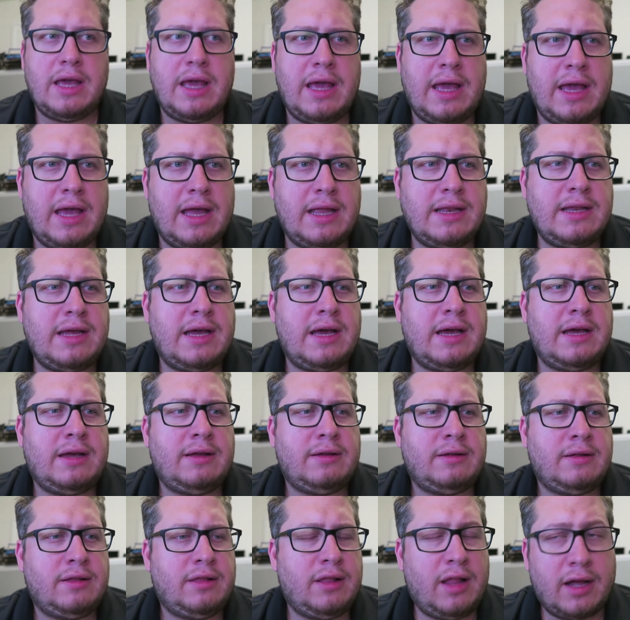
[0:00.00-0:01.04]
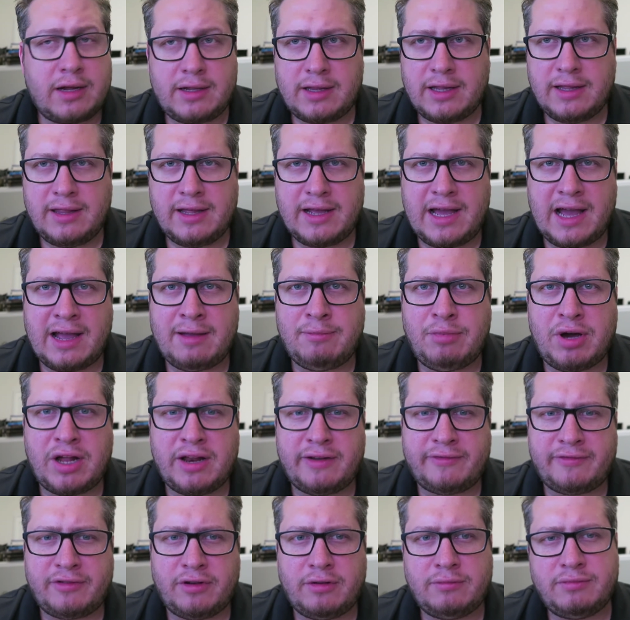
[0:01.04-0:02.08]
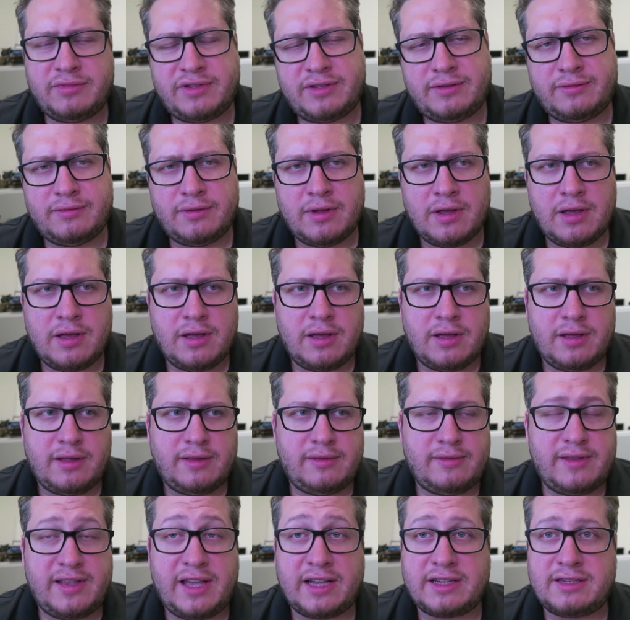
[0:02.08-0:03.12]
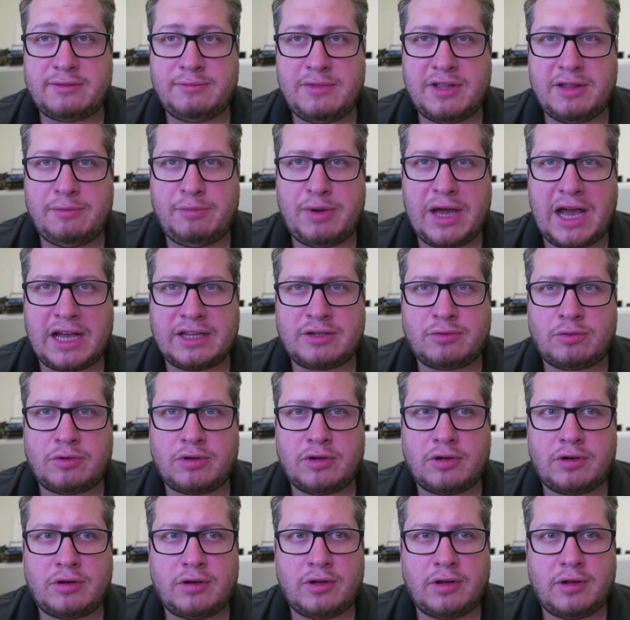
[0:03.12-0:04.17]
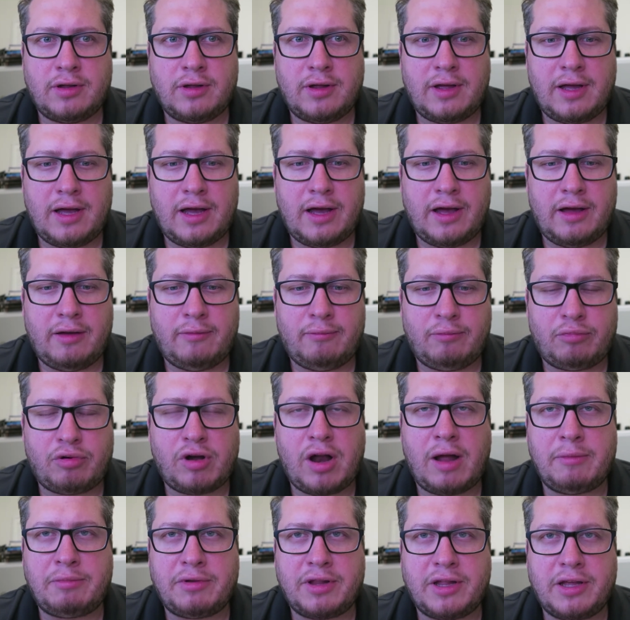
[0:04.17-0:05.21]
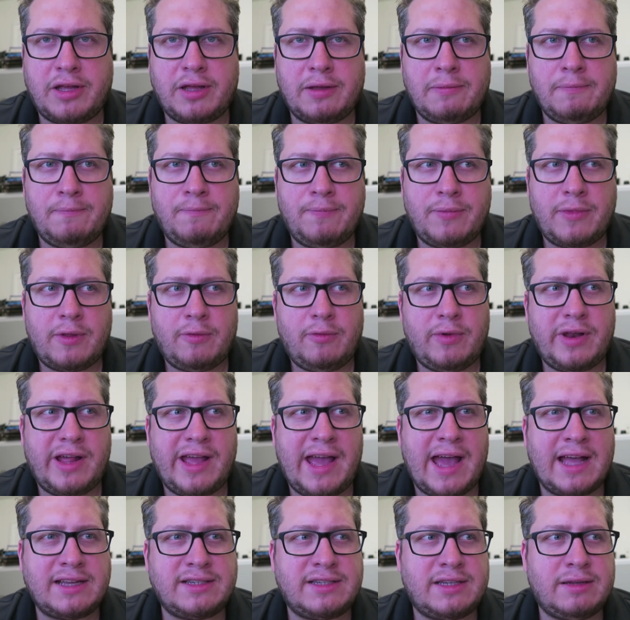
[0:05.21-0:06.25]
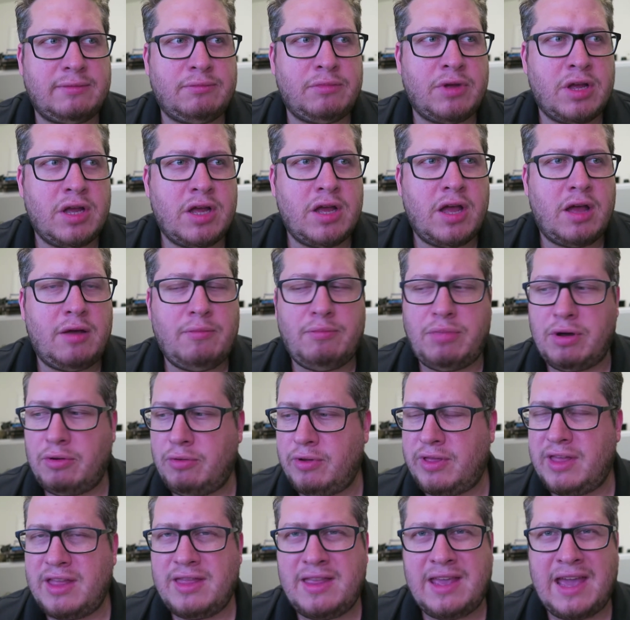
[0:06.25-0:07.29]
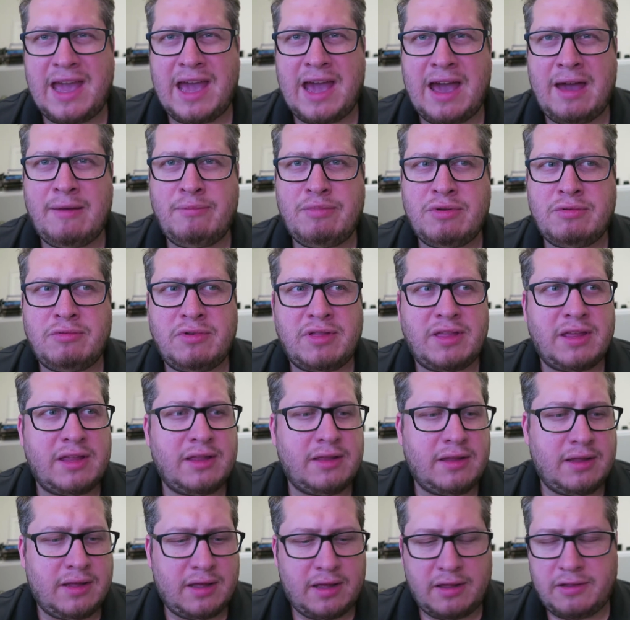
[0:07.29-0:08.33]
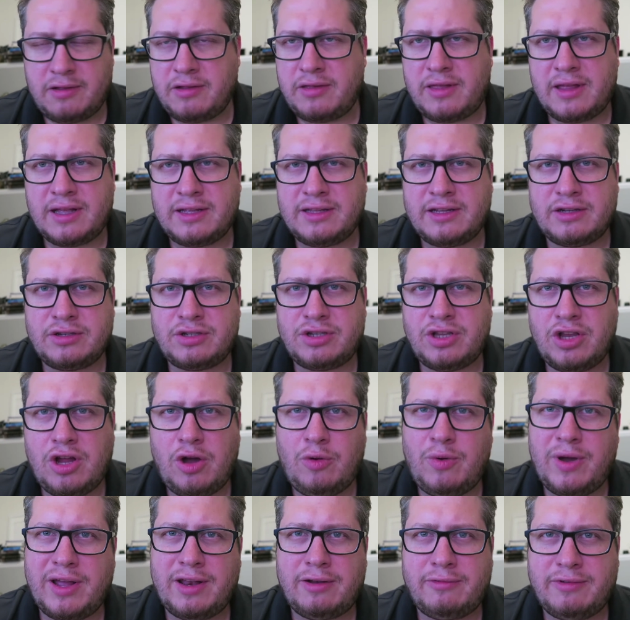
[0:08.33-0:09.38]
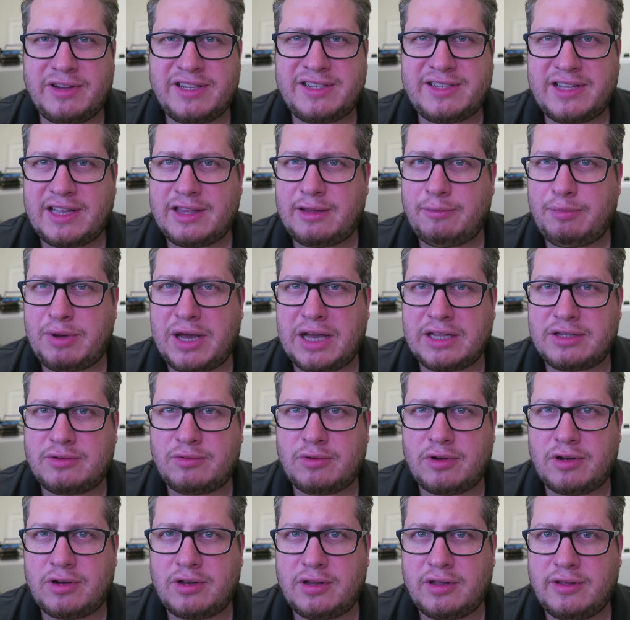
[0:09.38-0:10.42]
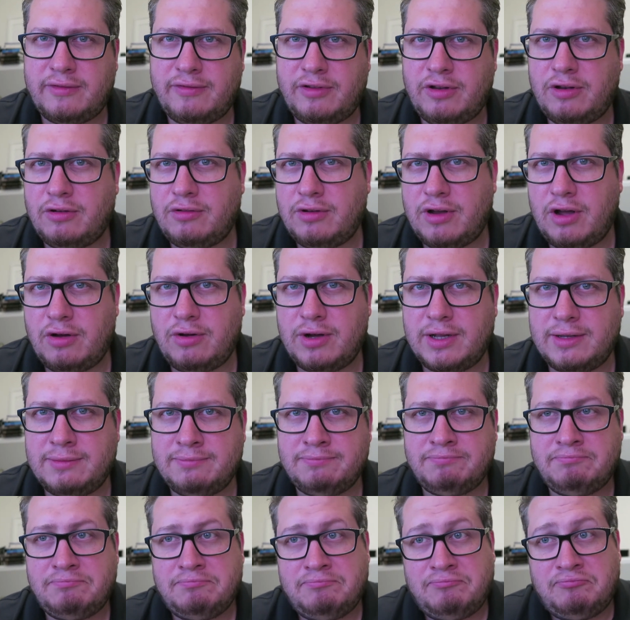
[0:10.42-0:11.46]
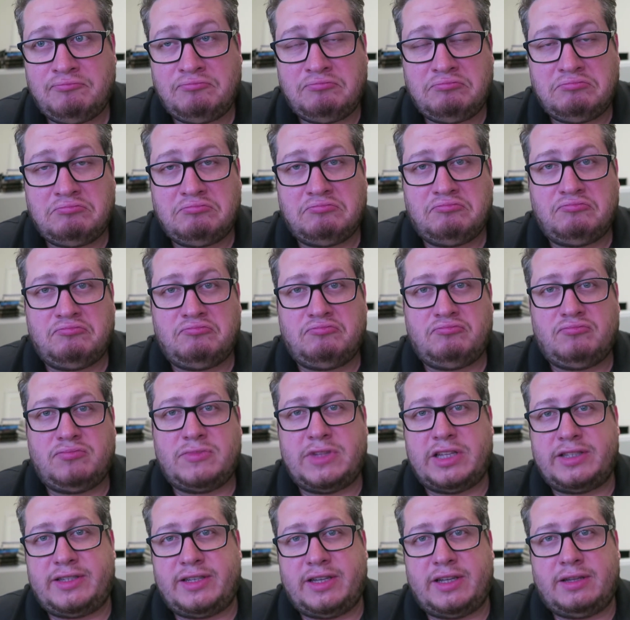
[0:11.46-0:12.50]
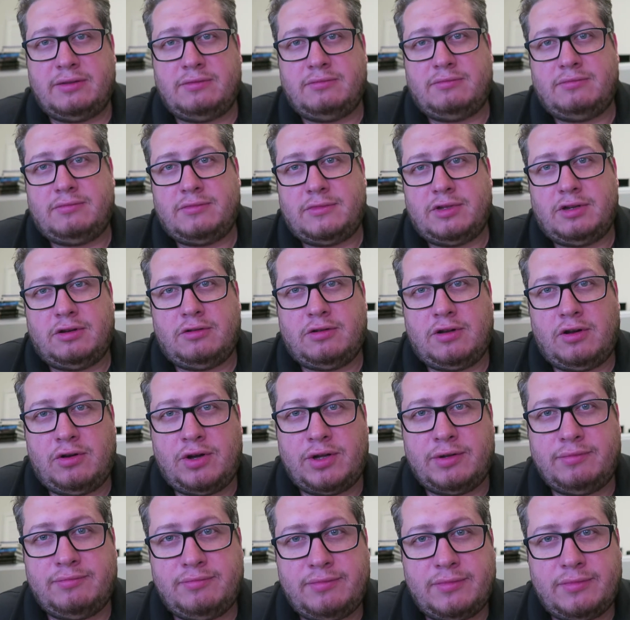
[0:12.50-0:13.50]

and uh, luckily, the guy I bought it from texted me the password um, promptly when I asked him. But within the app and within the other thing, there's no way to reset the password. If you don't know it, that's it. You don't know it.